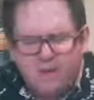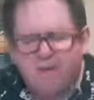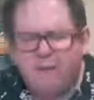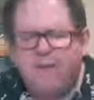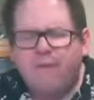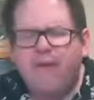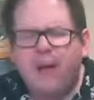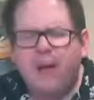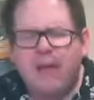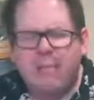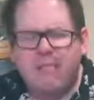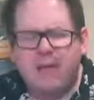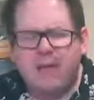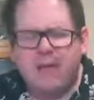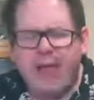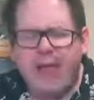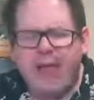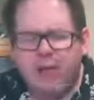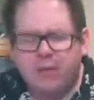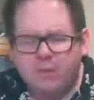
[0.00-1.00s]
freak me
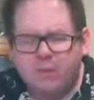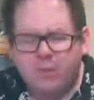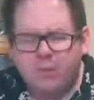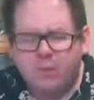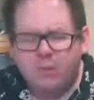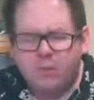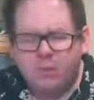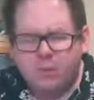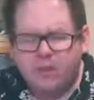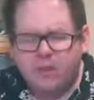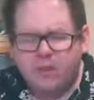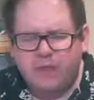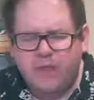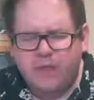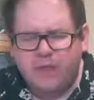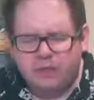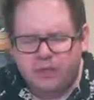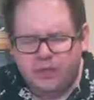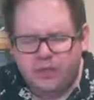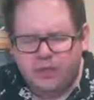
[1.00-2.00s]
out with
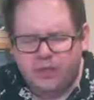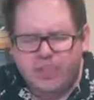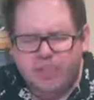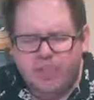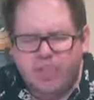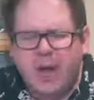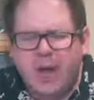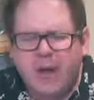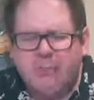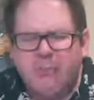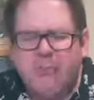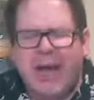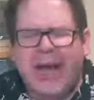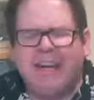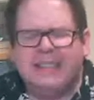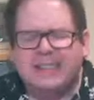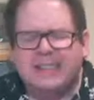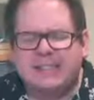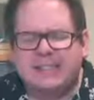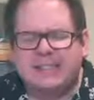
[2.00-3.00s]
their chipmunk
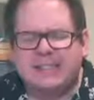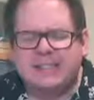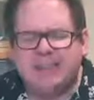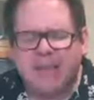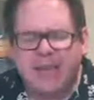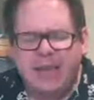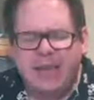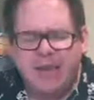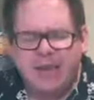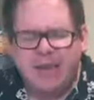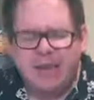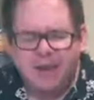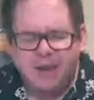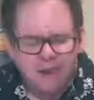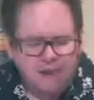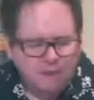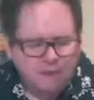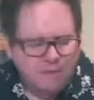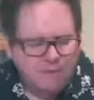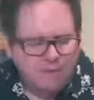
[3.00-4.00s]
masks. They
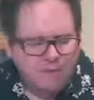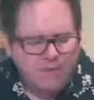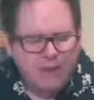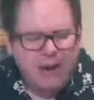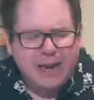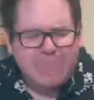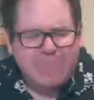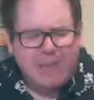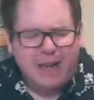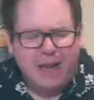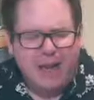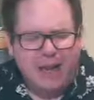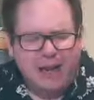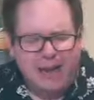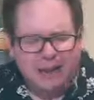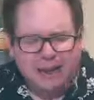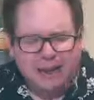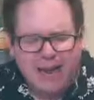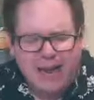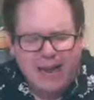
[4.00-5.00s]
freak me
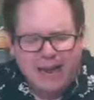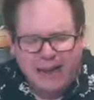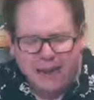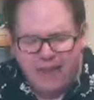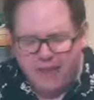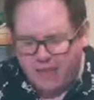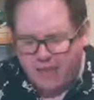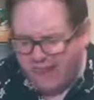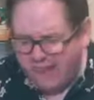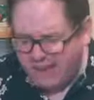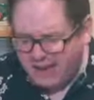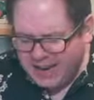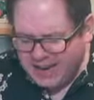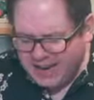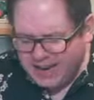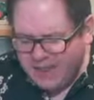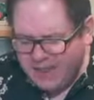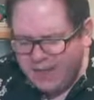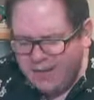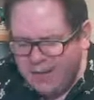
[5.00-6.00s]
out and they
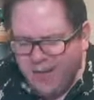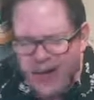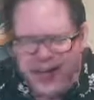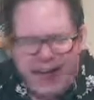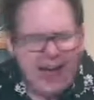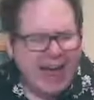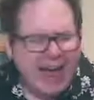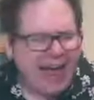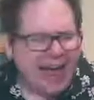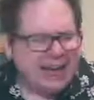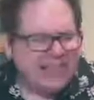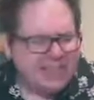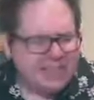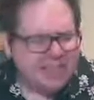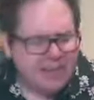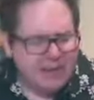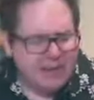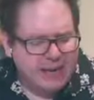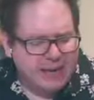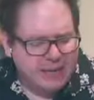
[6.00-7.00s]
never ask
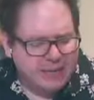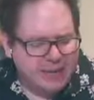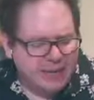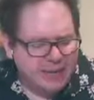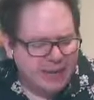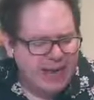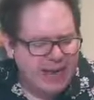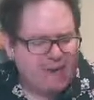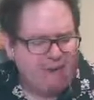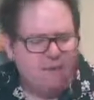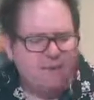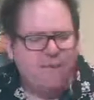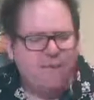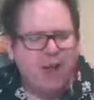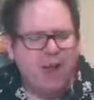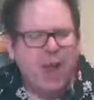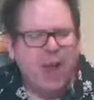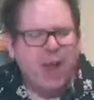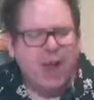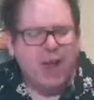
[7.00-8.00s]
me if
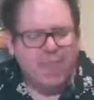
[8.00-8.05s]
I'm